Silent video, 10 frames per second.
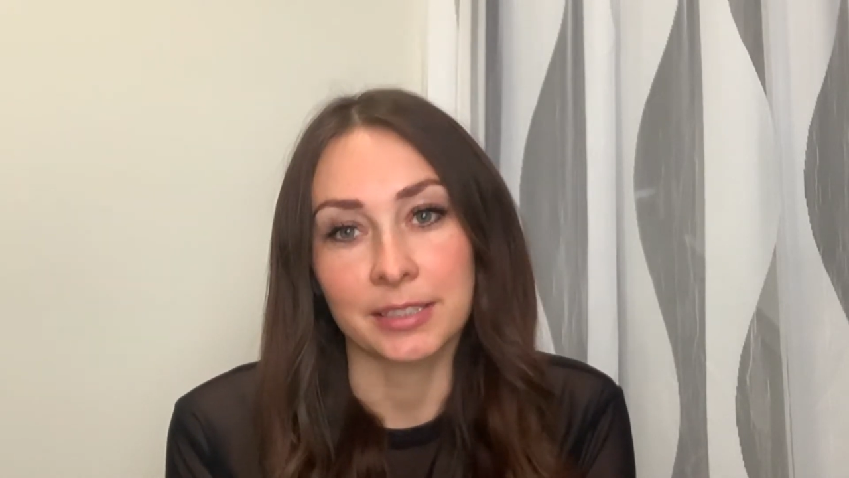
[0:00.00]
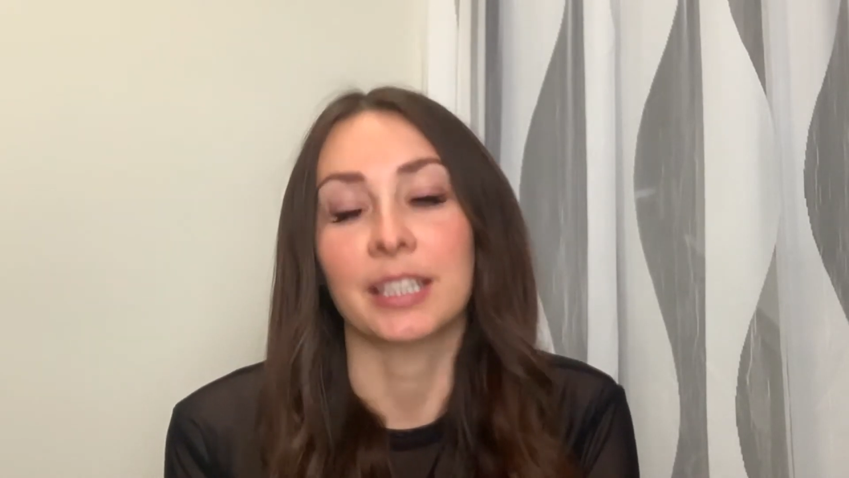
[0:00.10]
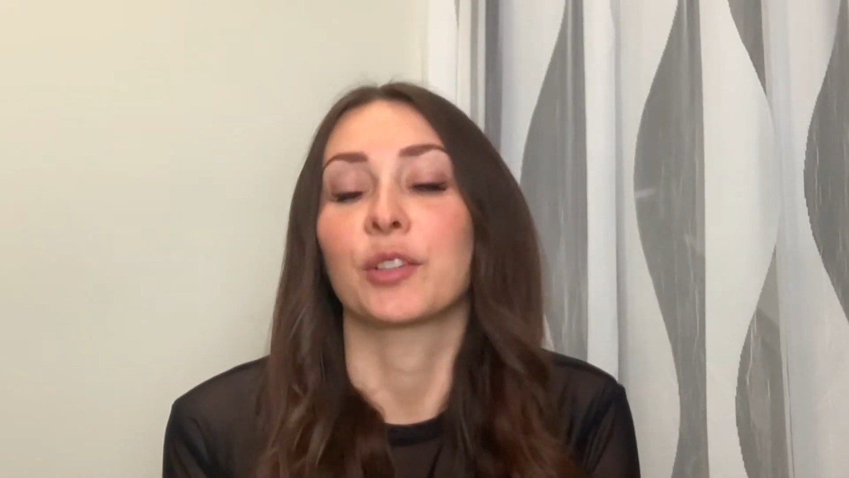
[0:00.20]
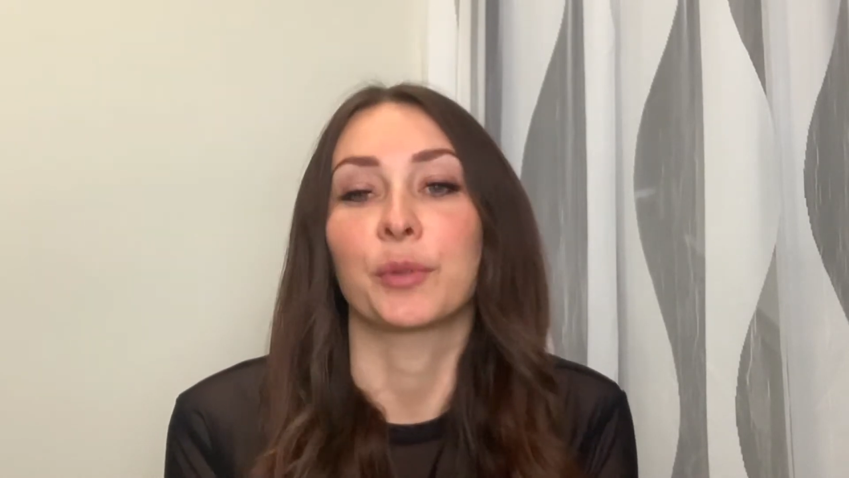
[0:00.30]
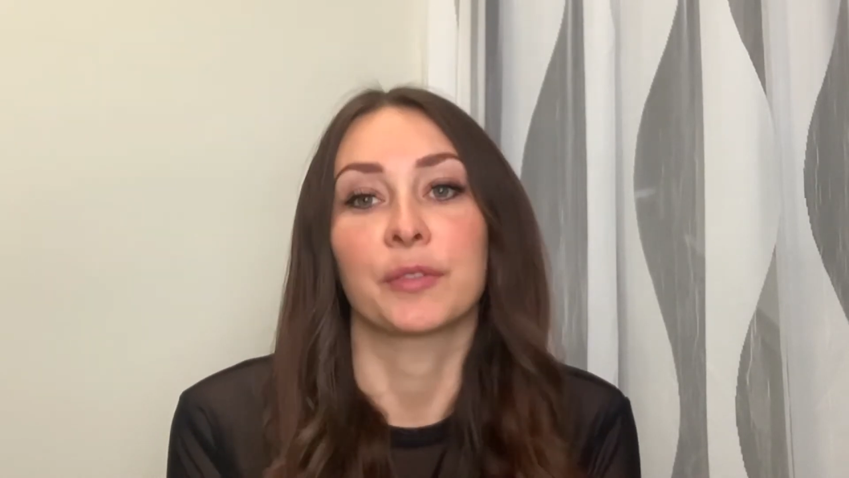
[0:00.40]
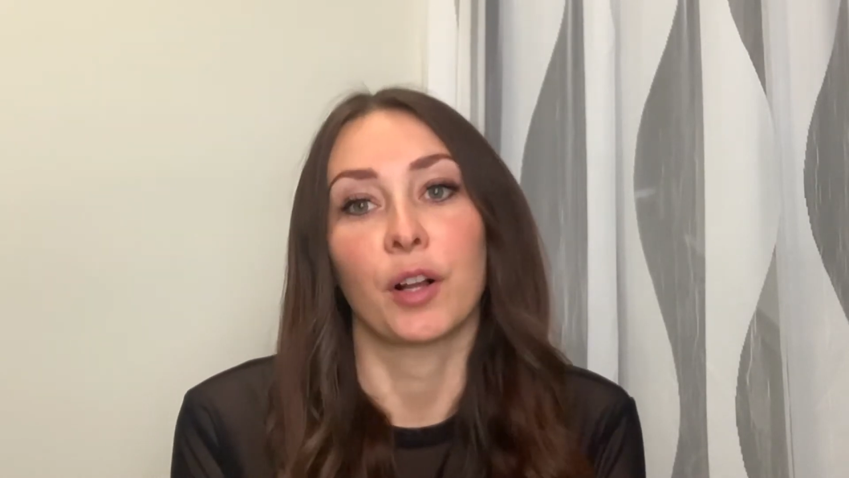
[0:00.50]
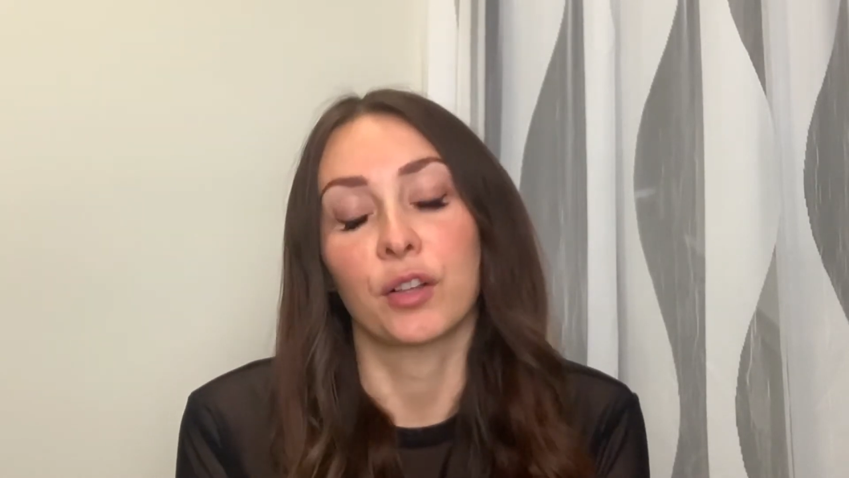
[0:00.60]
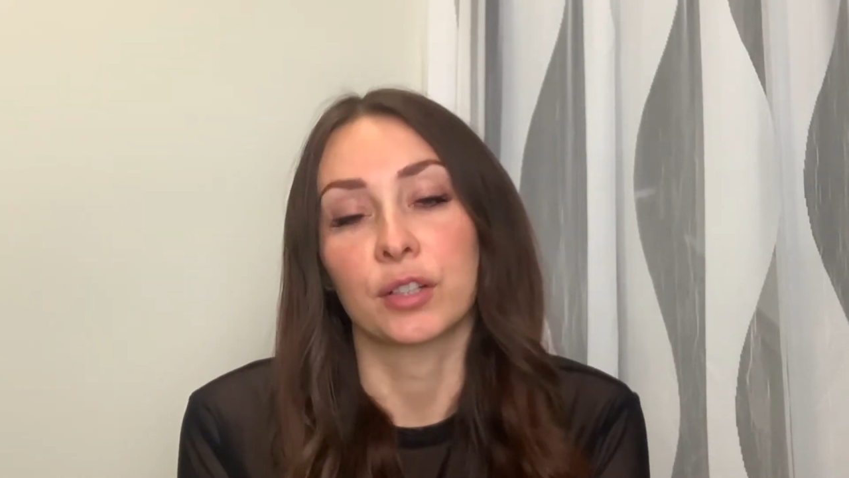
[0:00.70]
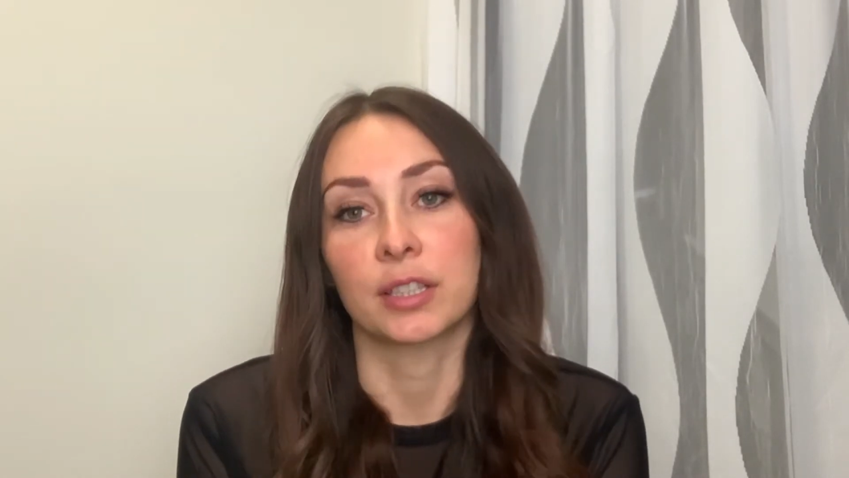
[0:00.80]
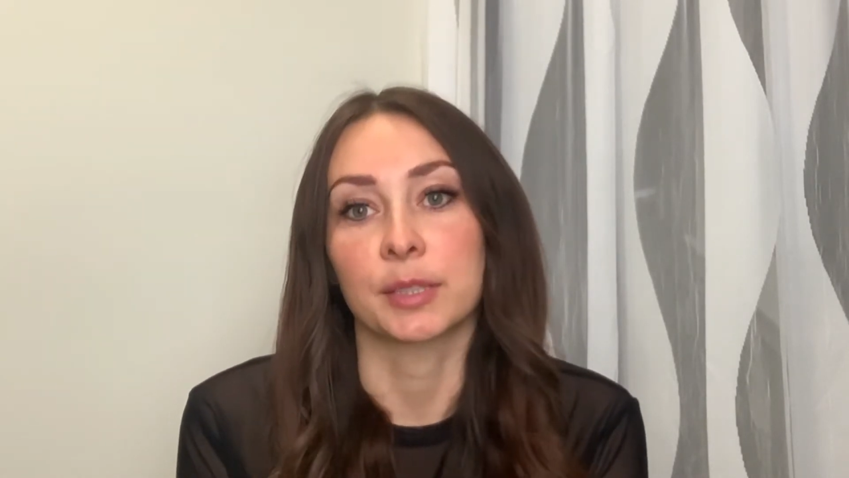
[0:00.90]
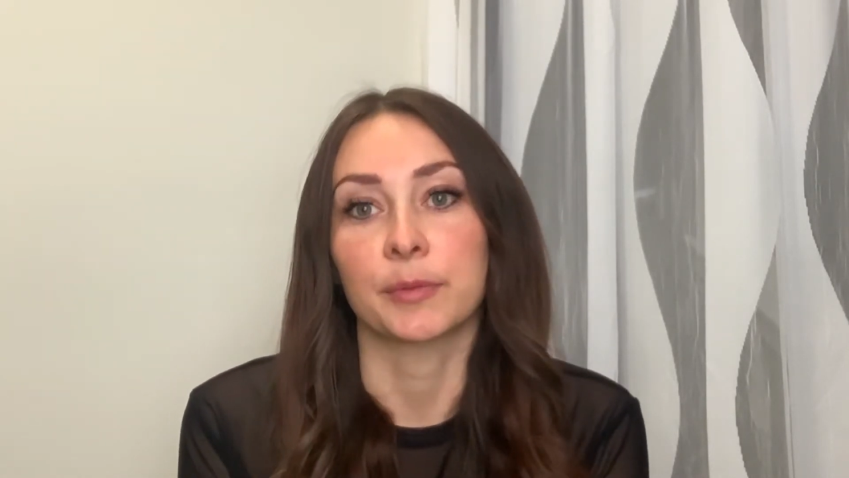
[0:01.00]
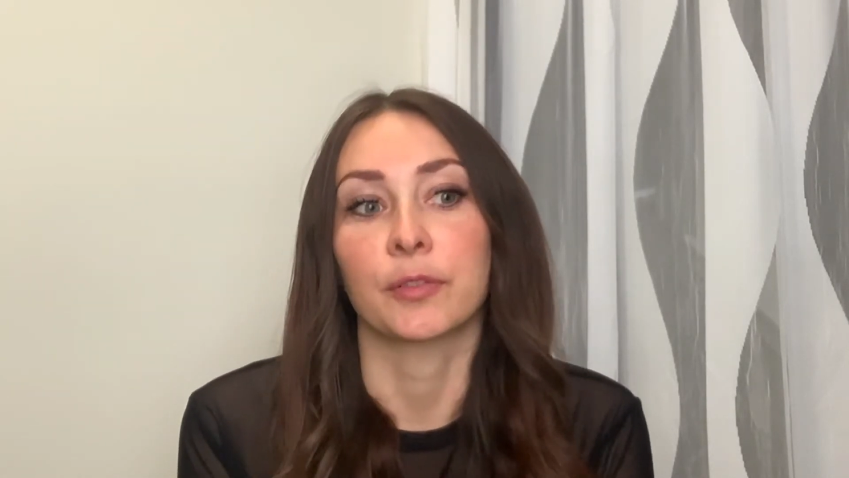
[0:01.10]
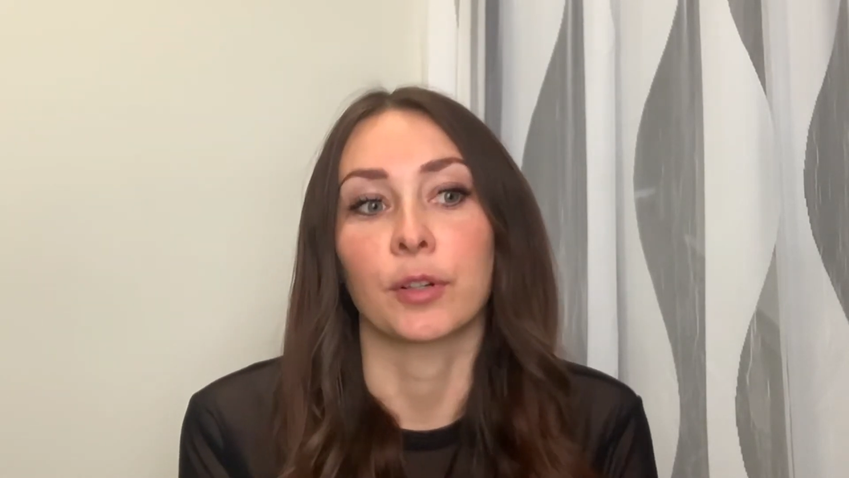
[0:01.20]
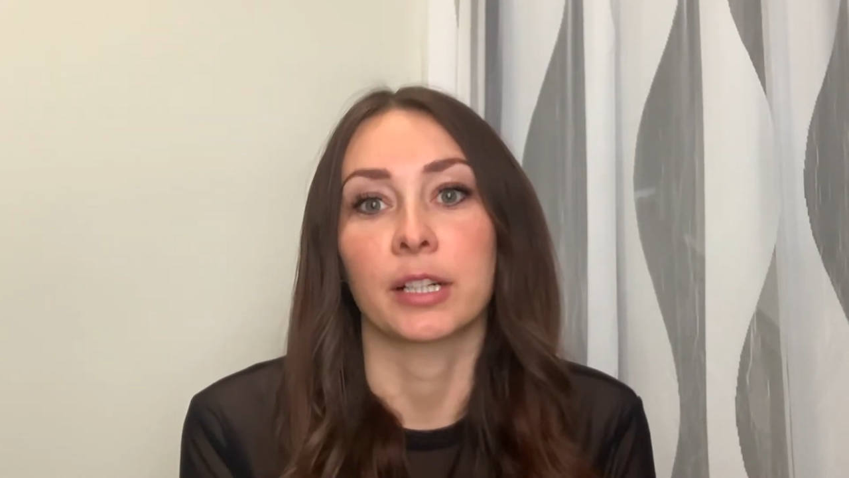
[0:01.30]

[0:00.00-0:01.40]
I know we've all heard this before.